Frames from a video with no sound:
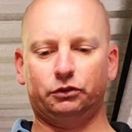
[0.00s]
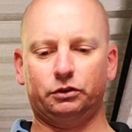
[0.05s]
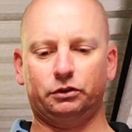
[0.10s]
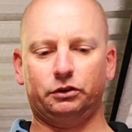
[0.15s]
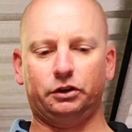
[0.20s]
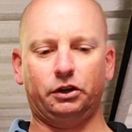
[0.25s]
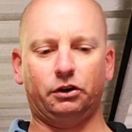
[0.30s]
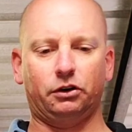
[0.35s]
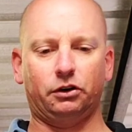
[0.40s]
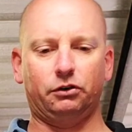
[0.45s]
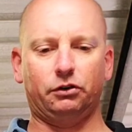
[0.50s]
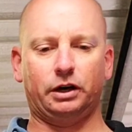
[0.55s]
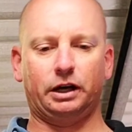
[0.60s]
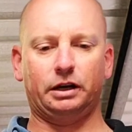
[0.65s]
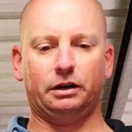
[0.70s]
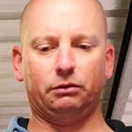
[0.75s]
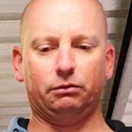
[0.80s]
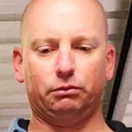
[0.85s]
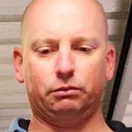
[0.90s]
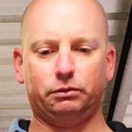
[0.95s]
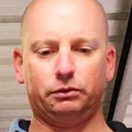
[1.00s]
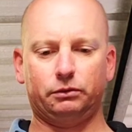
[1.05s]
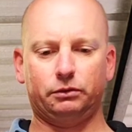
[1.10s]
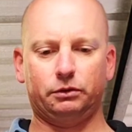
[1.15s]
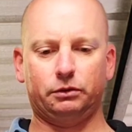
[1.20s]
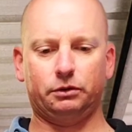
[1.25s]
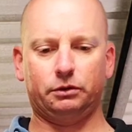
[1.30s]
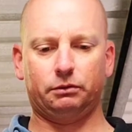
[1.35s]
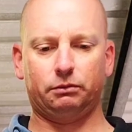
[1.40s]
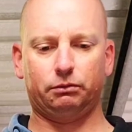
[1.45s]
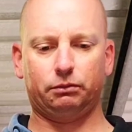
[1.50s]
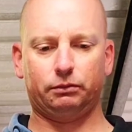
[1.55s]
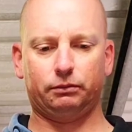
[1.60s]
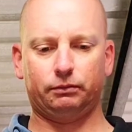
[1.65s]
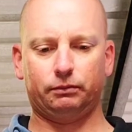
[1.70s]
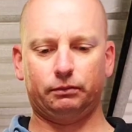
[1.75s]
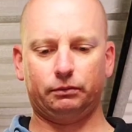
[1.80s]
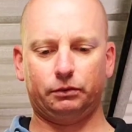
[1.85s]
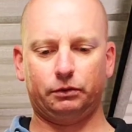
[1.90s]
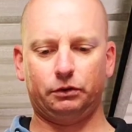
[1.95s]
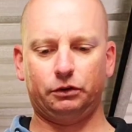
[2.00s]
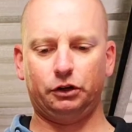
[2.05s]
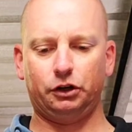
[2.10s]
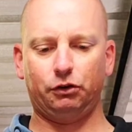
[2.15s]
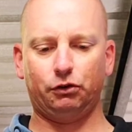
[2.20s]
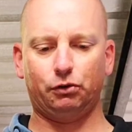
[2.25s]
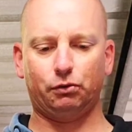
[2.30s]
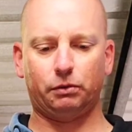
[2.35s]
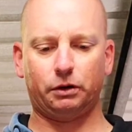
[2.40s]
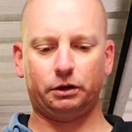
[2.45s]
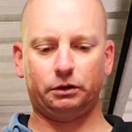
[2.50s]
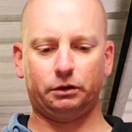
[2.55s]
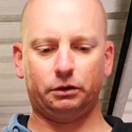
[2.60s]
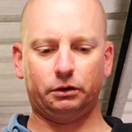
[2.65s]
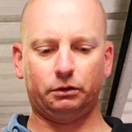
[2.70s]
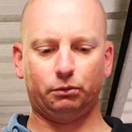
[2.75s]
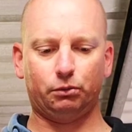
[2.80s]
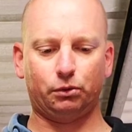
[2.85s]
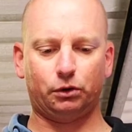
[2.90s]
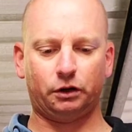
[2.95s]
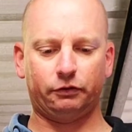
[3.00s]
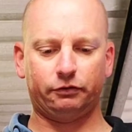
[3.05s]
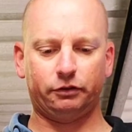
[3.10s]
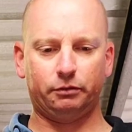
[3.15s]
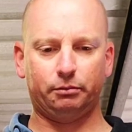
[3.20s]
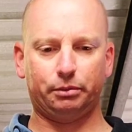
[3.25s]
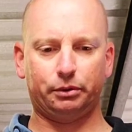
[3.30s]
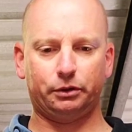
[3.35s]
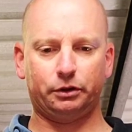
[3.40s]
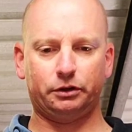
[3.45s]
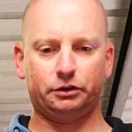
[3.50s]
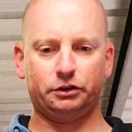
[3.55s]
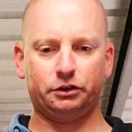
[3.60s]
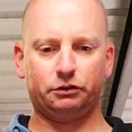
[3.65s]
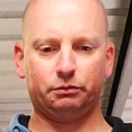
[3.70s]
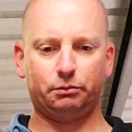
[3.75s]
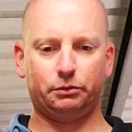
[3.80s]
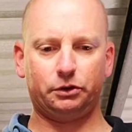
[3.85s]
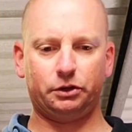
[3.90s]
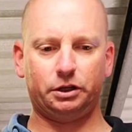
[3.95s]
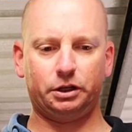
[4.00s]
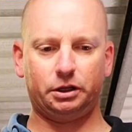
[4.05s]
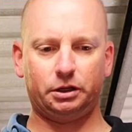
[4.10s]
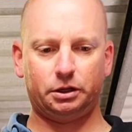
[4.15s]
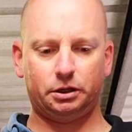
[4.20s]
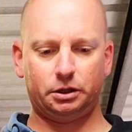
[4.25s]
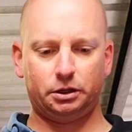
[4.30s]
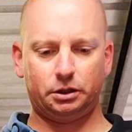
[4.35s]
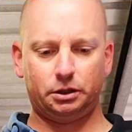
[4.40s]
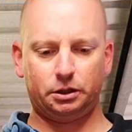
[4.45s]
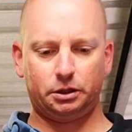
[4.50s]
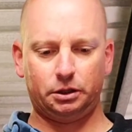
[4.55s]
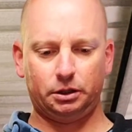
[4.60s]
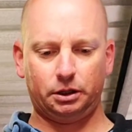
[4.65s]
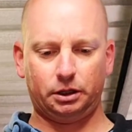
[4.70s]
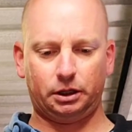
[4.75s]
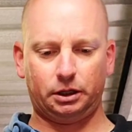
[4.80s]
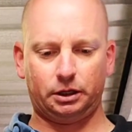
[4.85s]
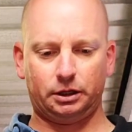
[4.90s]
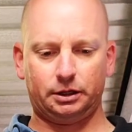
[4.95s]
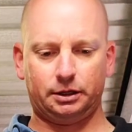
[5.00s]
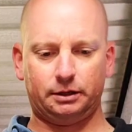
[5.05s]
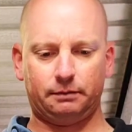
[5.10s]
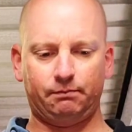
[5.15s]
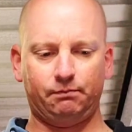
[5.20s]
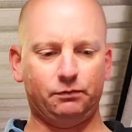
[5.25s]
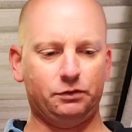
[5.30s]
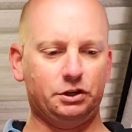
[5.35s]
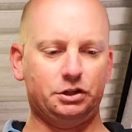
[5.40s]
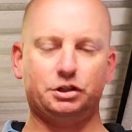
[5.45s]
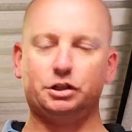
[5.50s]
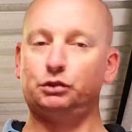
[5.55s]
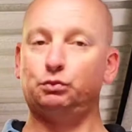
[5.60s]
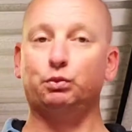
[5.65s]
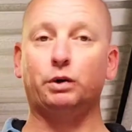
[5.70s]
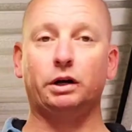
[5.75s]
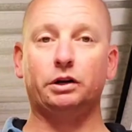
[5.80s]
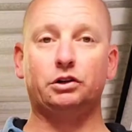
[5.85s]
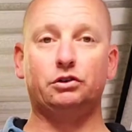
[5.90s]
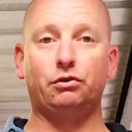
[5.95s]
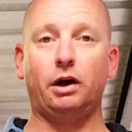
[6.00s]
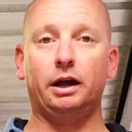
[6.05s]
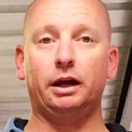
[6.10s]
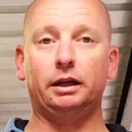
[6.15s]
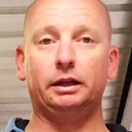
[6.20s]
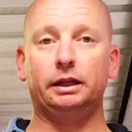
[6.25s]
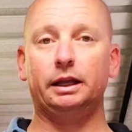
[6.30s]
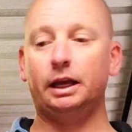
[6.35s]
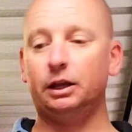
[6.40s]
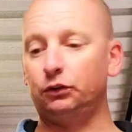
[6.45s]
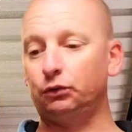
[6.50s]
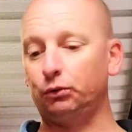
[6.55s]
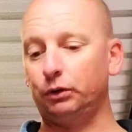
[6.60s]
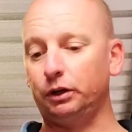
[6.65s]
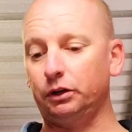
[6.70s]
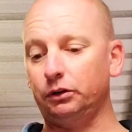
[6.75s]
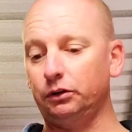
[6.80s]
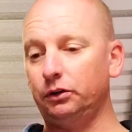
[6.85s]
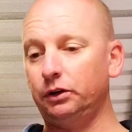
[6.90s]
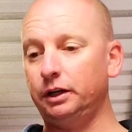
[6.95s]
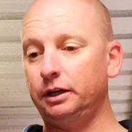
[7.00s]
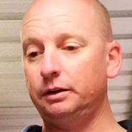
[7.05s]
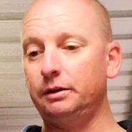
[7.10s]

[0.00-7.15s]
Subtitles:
dehydrator, the newer one that the wife had purchased me. Just one tray in there is all you need.